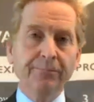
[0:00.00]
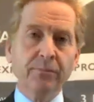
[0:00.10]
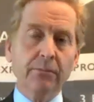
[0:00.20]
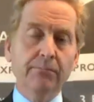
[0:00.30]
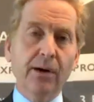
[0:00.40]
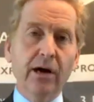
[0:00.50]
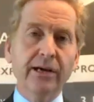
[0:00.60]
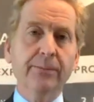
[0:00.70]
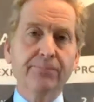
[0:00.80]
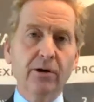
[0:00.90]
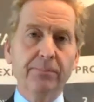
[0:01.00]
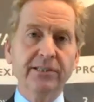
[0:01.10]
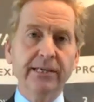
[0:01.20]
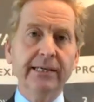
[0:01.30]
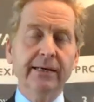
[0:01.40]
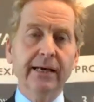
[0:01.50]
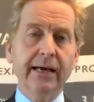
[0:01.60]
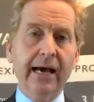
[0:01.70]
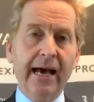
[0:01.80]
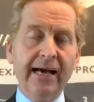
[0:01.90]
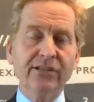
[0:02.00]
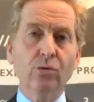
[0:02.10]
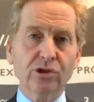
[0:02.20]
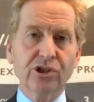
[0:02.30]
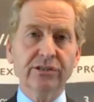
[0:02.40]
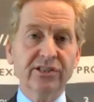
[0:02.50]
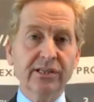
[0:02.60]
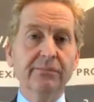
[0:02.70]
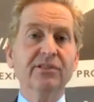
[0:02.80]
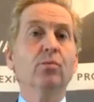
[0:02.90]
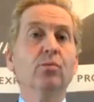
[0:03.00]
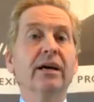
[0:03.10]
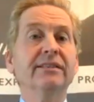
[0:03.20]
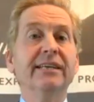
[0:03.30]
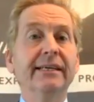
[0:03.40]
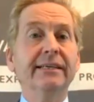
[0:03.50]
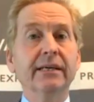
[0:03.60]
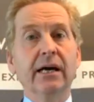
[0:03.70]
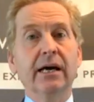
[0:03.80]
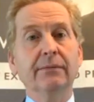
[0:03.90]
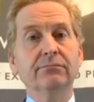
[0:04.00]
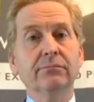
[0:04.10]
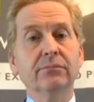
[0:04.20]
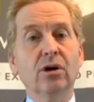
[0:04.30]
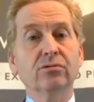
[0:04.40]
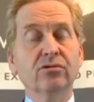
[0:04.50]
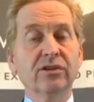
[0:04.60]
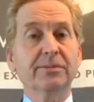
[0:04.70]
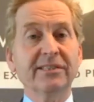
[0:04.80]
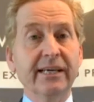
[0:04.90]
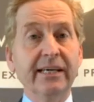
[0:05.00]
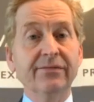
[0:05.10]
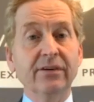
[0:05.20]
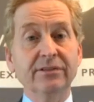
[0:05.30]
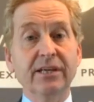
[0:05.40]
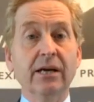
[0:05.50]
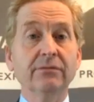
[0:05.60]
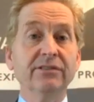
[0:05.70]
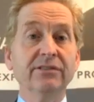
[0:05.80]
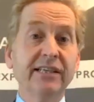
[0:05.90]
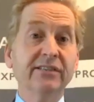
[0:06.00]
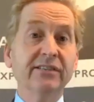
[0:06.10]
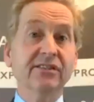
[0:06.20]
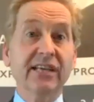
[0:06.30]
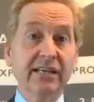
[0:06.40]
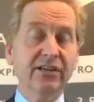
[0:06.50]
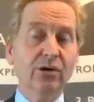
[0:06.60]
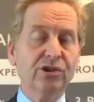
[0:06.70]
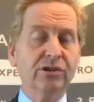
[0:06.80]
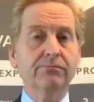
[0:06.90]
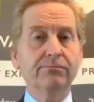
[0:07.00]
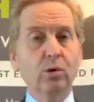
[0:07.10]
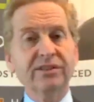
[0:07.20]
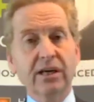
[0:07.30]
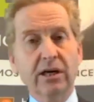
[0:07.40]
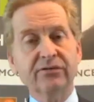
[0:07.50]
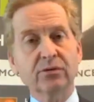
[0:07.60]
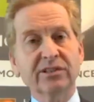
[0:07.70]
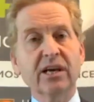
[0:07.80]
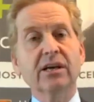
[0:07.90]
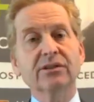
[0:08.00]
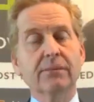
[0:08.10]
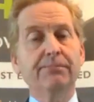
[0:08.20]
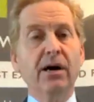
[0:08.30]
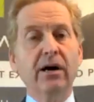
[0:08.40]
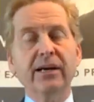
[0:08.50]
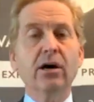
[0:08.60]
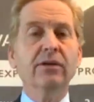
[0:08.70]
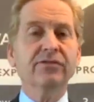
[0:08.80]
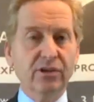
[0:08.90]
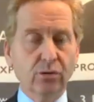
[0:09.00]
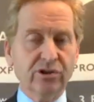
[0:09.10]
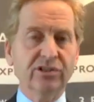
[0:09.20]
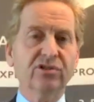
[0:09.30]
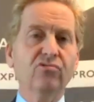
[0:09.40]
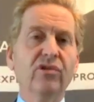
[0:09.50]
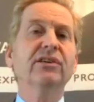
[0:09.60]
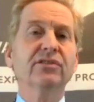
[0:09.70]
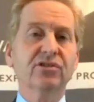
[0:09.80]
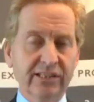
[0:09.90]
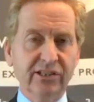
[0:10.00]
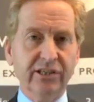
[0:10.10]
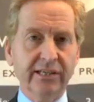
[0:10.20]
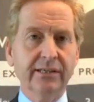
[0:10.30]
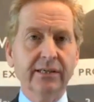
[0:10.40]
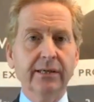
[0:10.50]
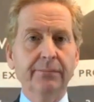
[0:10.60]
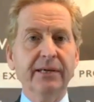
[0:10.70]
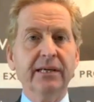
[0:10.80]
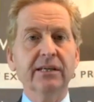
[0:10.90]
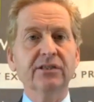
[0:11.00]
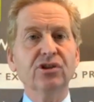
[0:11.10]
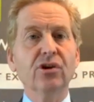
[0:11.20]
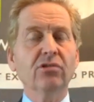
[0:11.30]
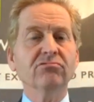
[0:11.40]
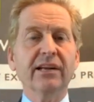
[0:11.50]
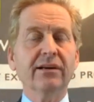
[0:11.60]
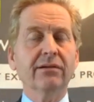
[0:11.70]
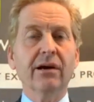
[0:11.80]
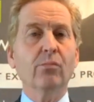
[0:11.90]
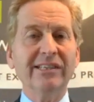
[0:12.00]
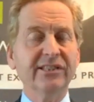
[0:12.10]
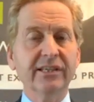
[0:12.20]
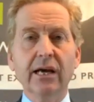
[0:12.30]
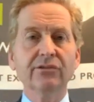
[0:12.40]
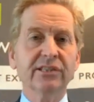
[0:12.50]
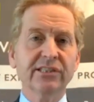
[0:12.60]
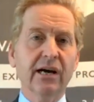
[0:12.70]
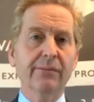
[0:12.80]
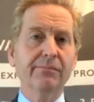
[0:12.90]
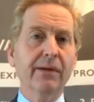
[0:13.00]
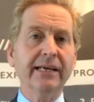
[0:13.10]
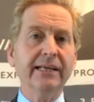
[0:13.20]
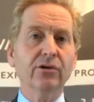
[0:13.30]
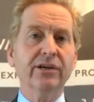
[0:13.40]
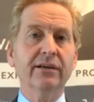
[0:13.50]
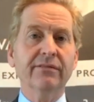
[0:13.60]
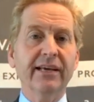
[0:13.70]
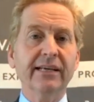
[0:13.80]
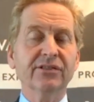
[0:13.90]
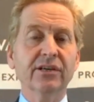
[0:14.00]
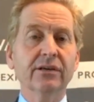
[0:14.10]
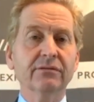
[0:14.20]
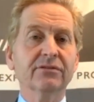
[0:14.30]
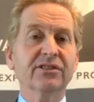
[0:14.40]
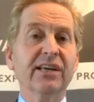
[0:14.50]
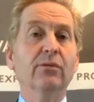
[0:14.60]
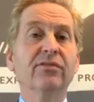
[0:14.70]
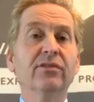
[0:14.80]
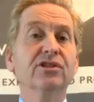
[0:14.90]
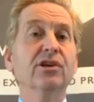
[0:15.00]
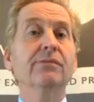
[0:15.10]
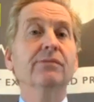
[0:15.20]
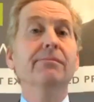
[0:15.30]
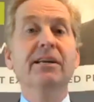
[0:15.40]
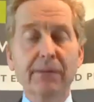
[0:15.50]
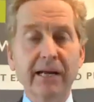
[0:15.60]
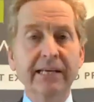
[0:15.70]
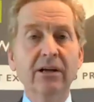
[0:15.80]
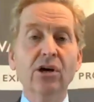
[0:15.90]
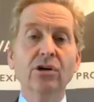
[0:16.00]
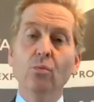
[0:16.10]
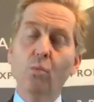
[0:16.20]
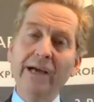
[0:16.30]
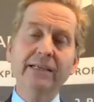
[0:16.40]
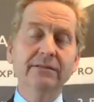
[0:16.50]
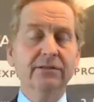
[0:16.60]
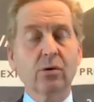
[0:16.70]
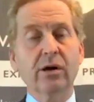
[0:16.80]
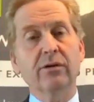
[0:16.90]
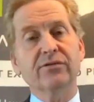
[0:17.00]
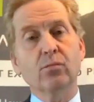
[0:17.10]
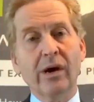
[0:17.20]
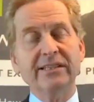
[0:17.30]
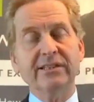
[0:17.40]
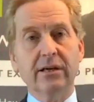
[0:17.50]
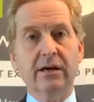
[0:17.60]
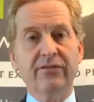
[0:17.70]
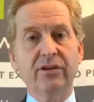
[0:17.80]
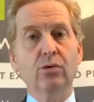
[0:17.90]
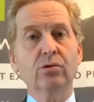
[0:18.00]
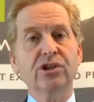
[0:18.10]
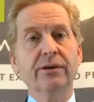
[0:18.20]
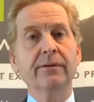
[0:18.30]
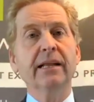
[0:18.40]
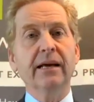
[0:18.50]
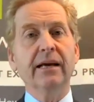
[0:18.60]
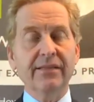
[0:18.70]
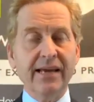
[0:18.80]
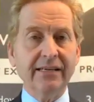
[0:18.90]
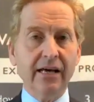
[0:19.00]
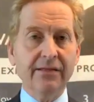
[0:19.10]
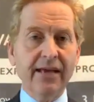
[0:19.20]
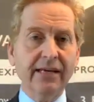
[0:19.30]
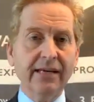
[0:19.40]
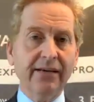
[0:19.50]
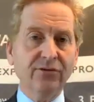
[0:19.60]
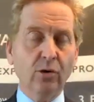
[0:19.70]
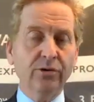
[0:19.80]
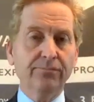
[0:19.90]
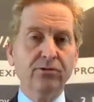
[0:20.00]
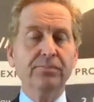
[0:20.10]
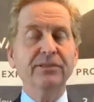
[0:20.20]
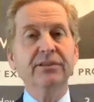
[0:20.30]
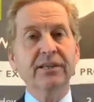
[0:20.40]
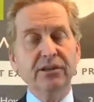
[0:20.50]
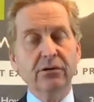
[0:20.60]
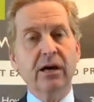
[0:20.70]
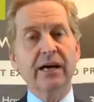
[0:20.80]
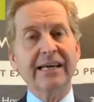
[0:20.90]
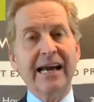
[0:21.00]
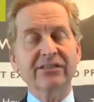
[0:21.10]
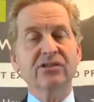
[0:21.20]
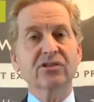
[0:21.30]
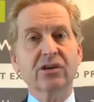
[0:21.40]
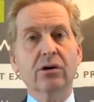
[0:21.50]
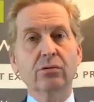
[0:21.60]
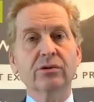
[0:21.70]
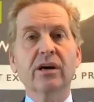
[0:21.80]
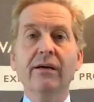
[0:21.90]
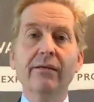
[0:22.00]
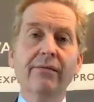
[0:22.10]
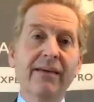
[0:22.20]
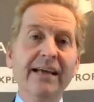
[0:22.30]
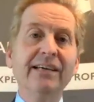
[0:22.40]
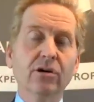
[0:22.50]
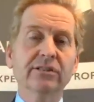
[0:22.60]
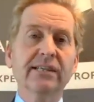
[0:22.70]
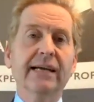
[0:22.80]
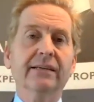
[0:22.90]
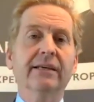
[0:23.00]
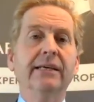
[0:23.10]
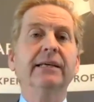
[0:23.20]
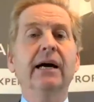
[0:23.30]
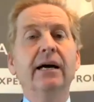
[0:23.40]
buying a property at auction, similar to what I did on Christmas Eve, didn't sell in the auction, bought it afterwards. So buying after the auction is a really good strategy, because you're not running around wasting loads of time and money looking at things that sell for too much money. Wait till after the auction, and then if the property that you like hasn't sold, then contact the